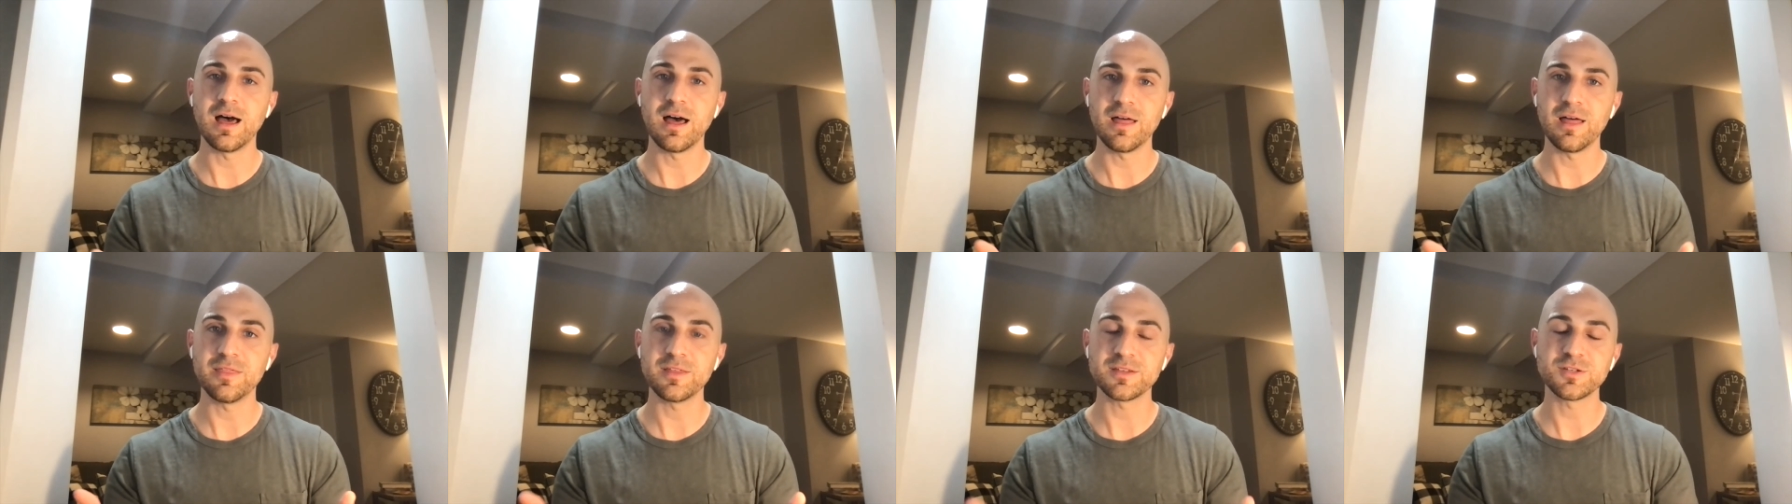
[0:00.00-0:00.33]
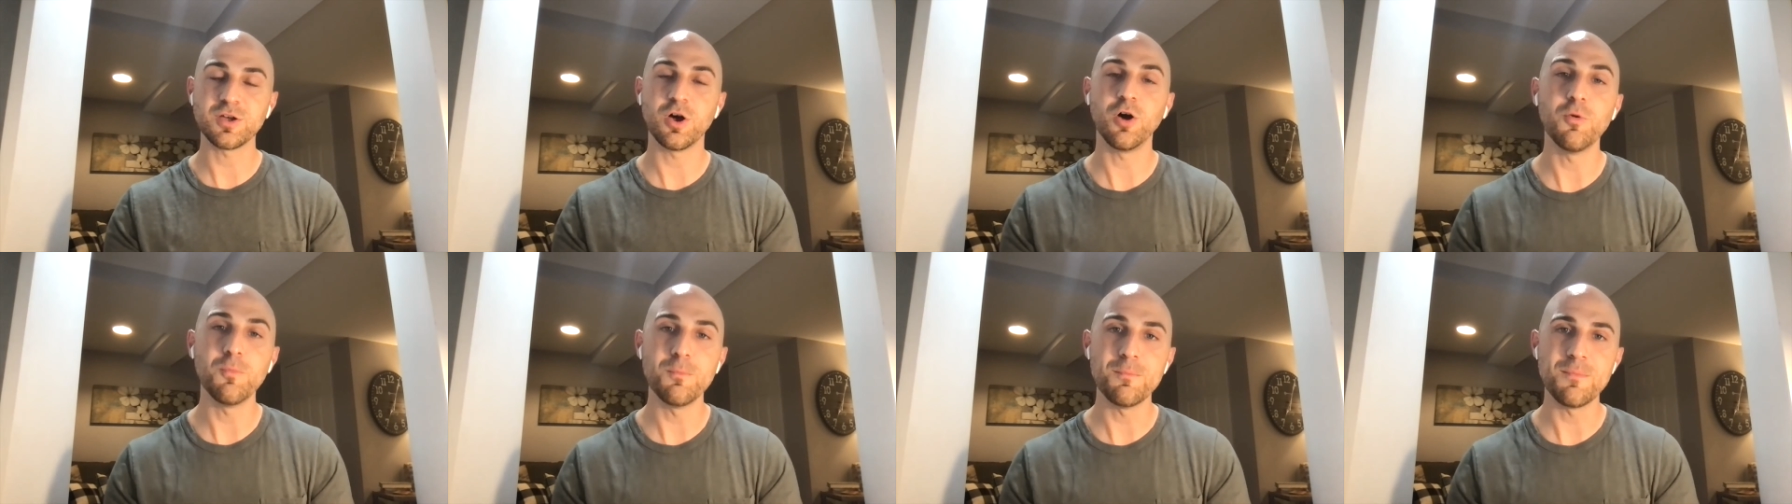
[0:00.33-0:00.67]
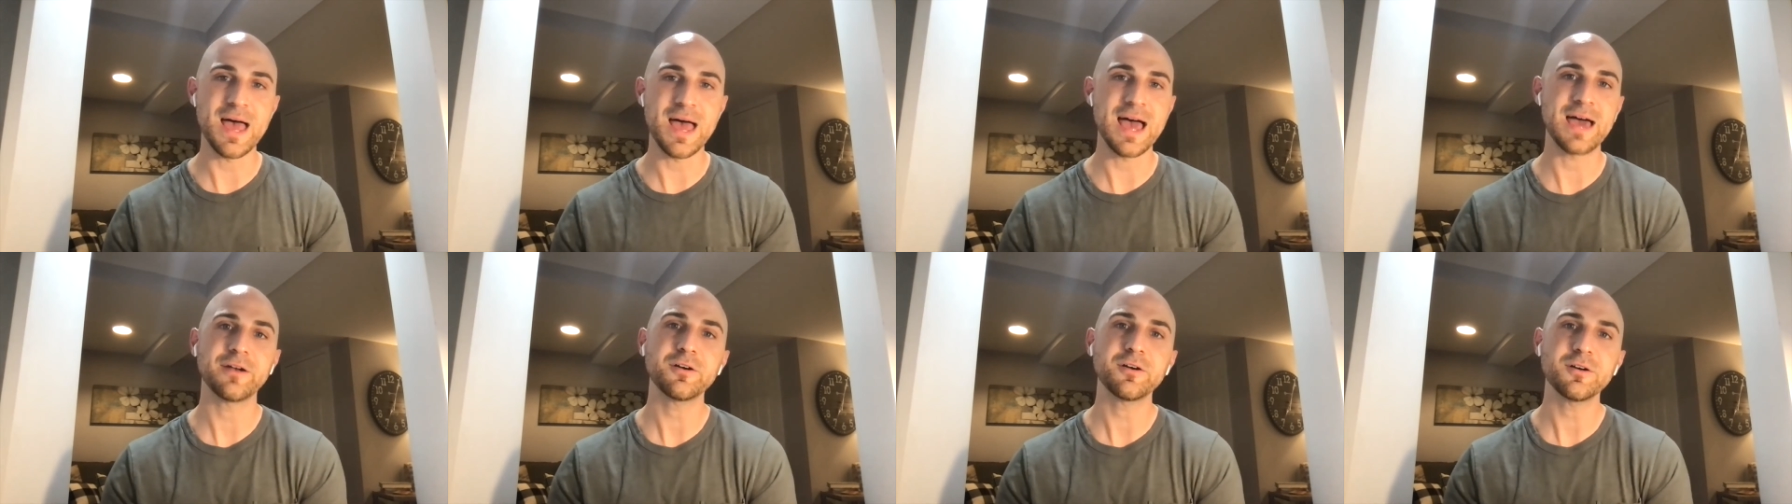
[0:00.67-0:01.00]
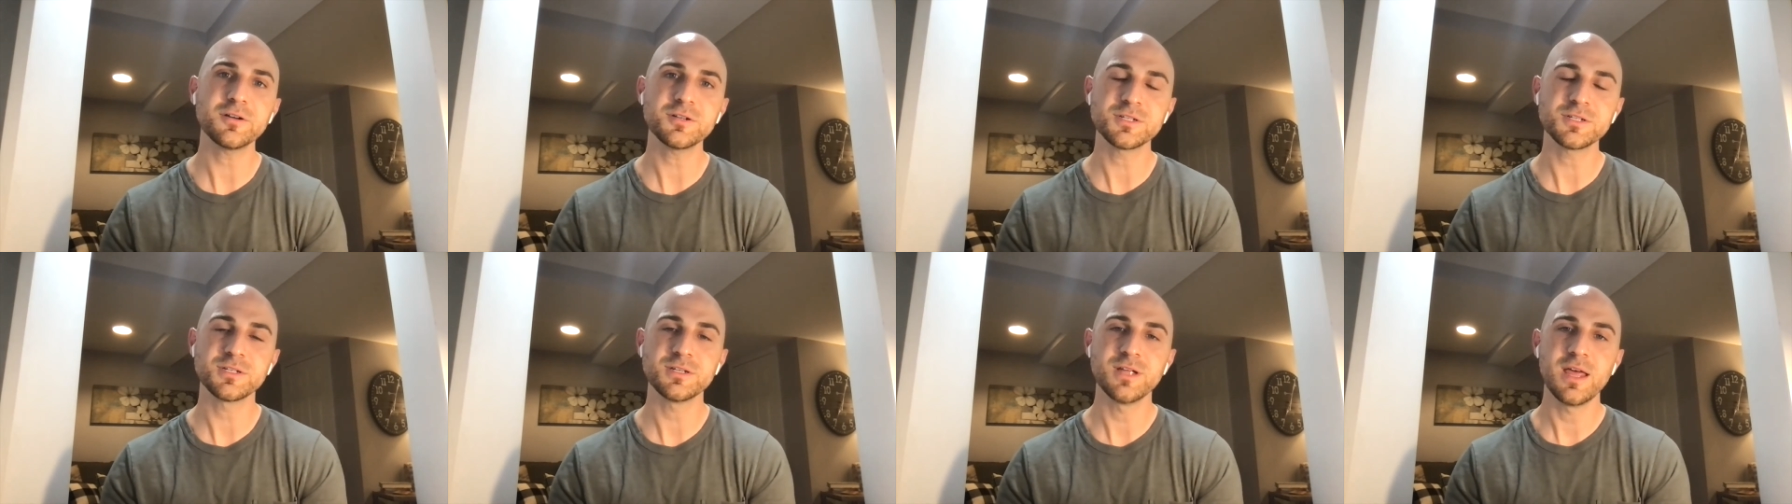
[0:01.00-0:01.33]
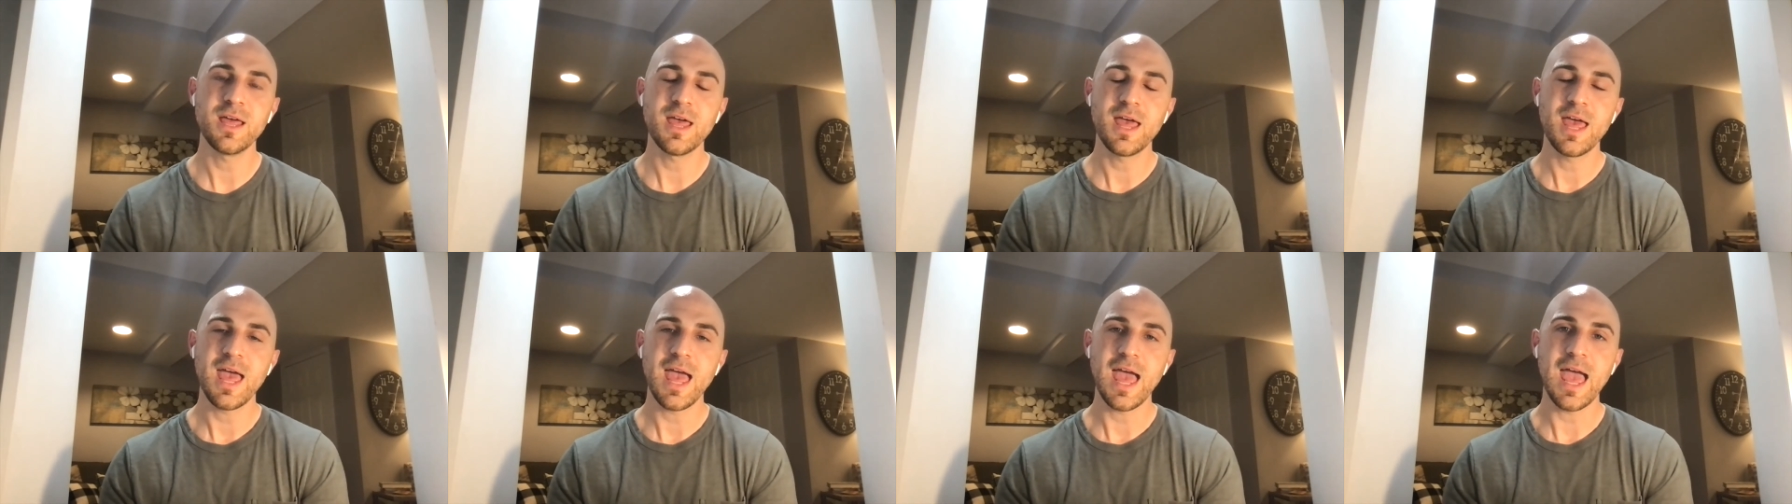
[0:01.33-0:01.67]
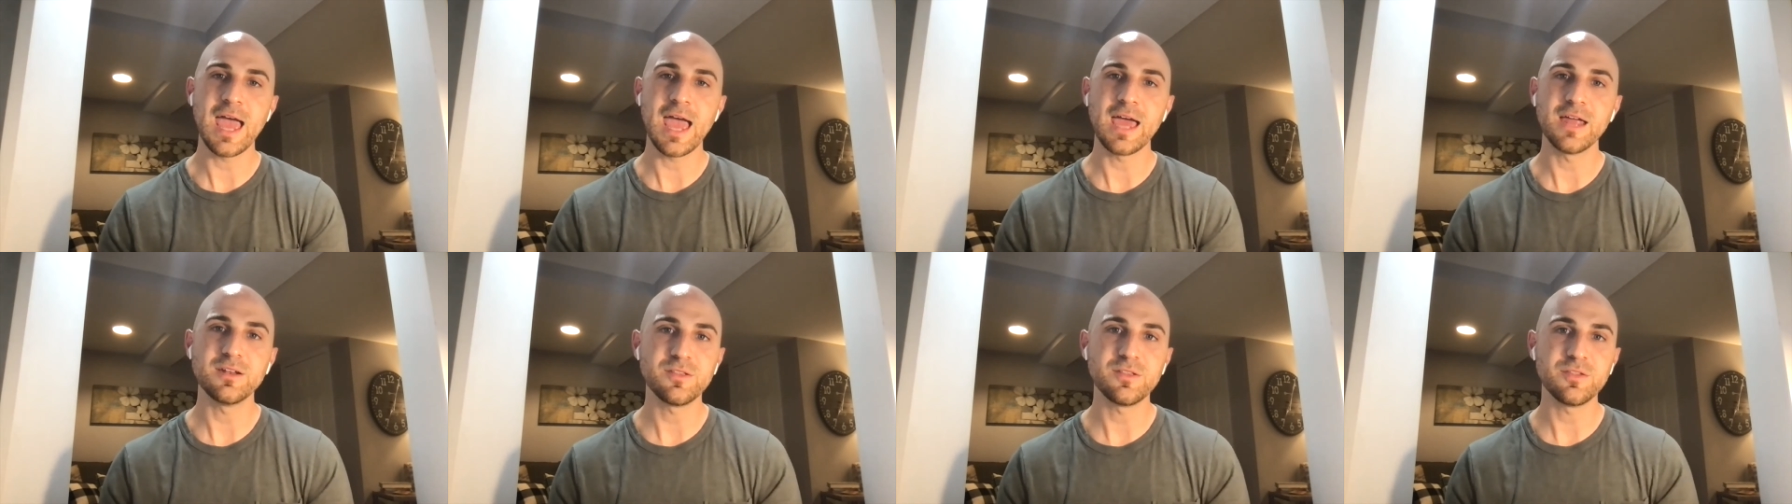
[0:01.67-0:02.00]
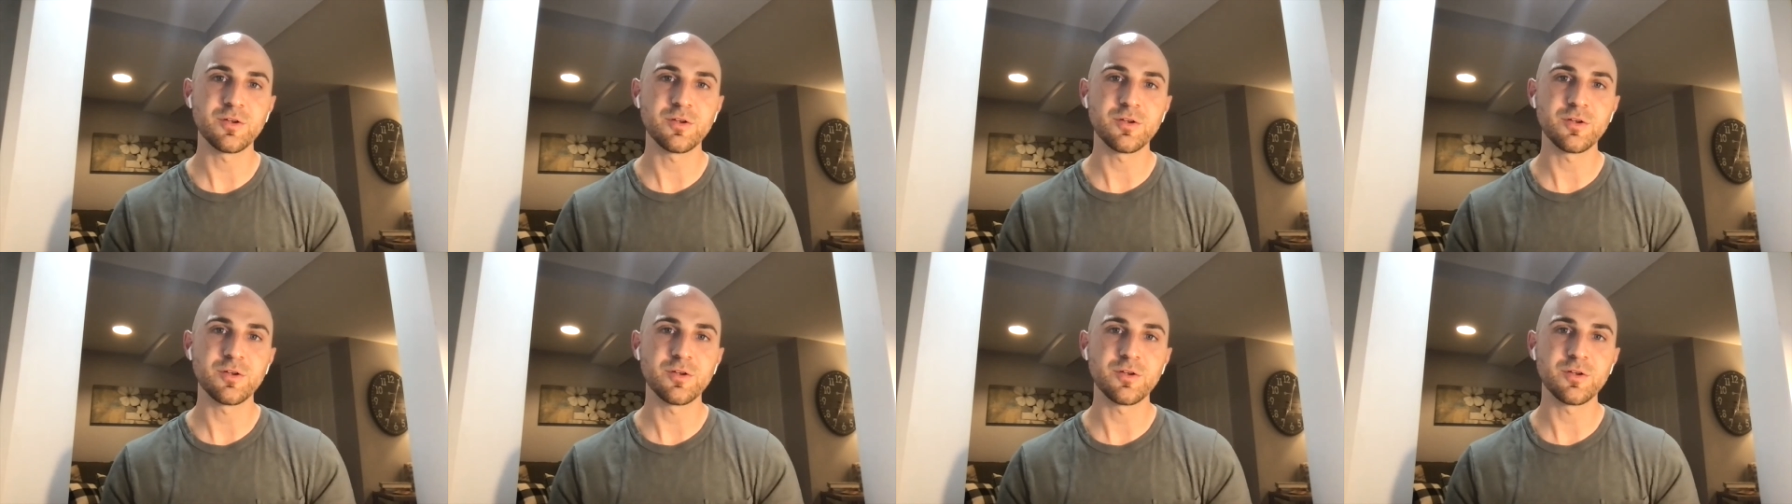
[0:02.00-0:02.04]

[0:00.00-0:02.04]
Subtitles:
this home matters. And